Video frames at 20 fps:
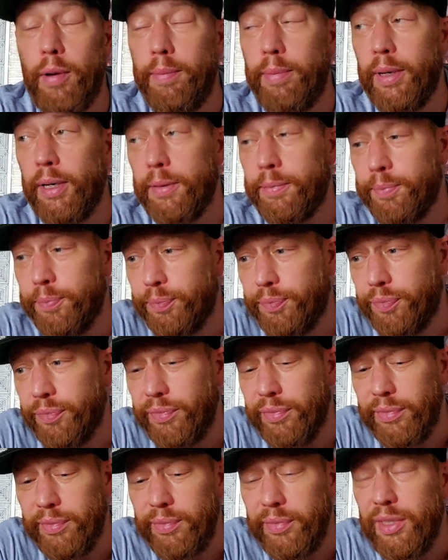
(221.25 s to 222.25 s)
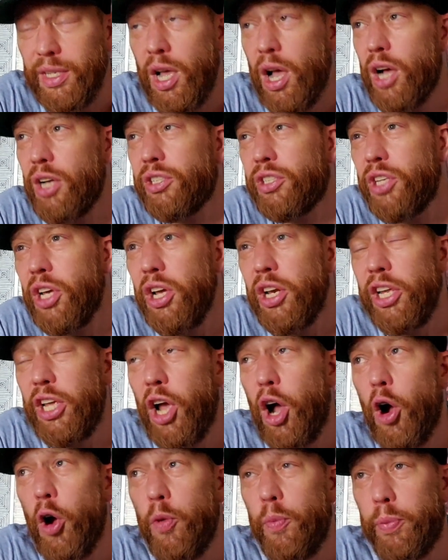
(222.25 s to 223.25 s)
But I certainly
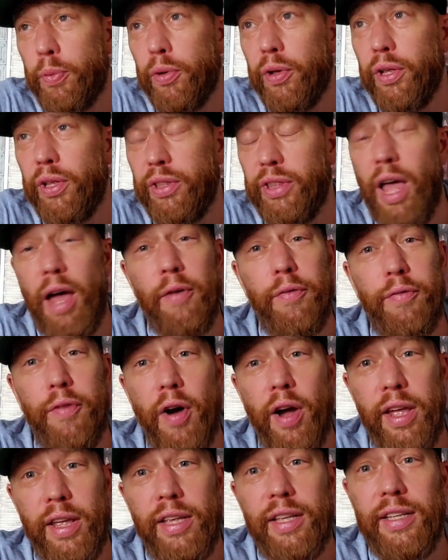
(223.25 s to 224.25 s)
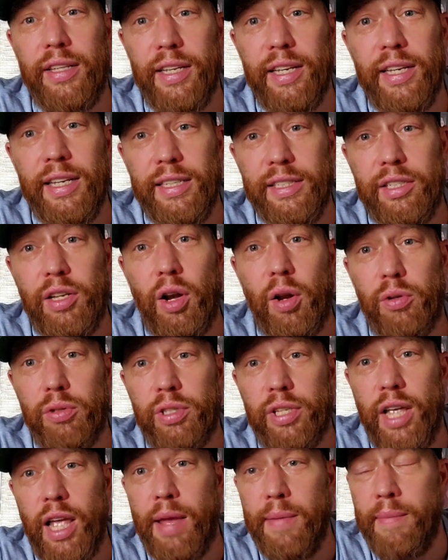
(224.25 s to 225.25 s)
hope that fight is close
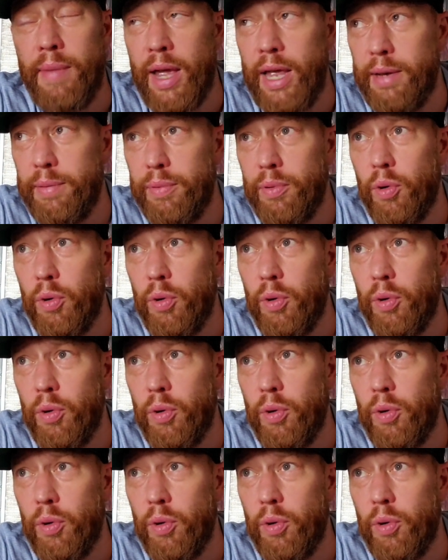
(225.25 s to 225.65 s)
to getting made,